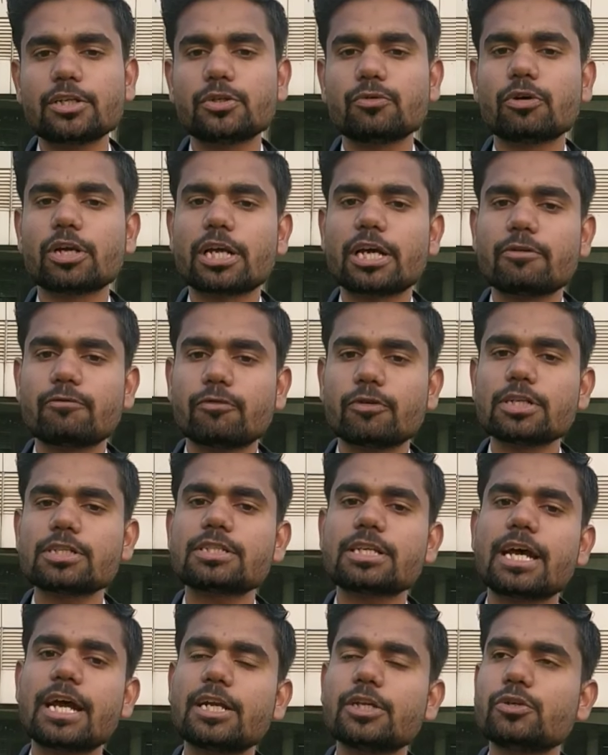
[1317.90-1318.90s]
your efforts
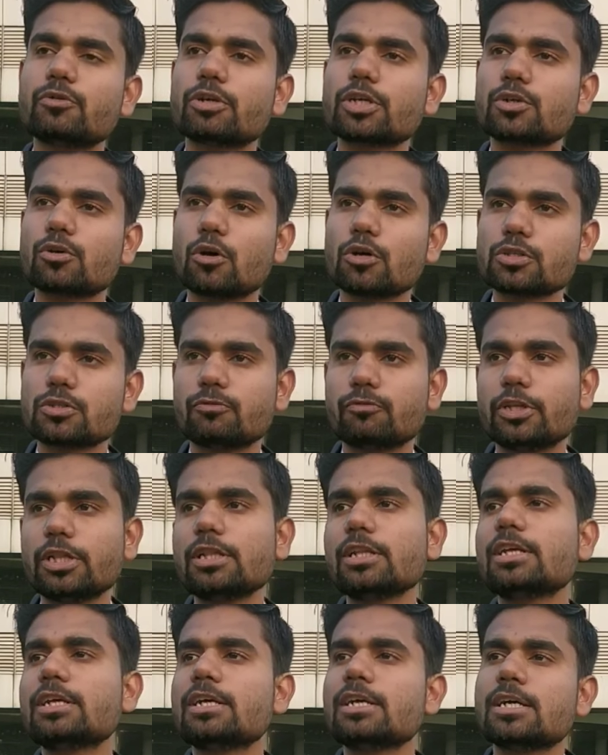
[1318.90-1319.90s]
and your cost
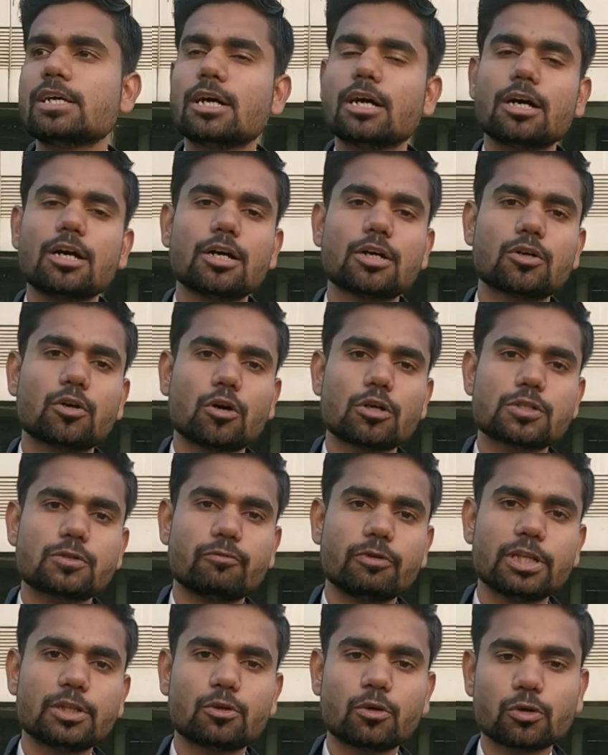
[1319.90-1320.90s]

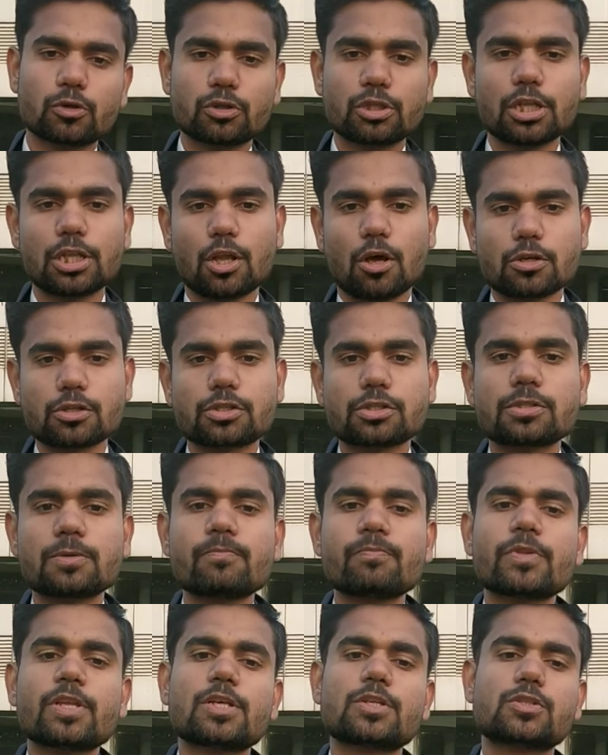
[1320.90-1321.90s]
will go to the loss.
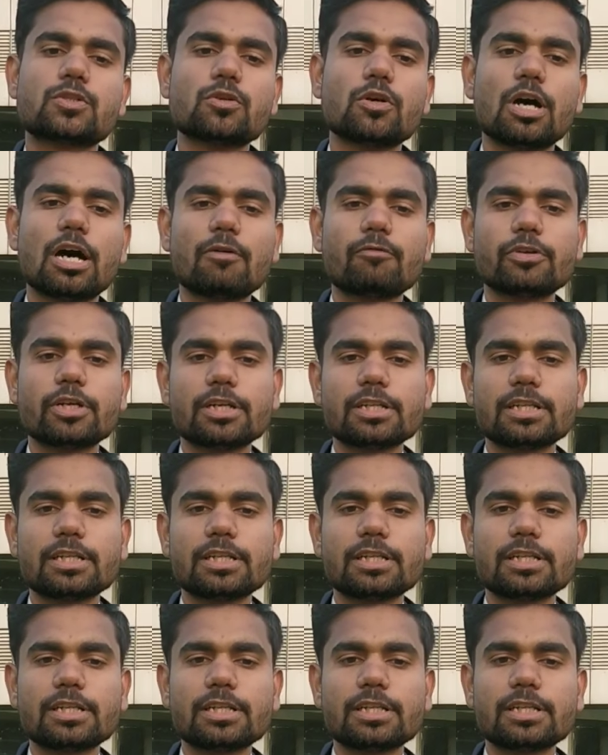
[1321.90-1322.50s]
So after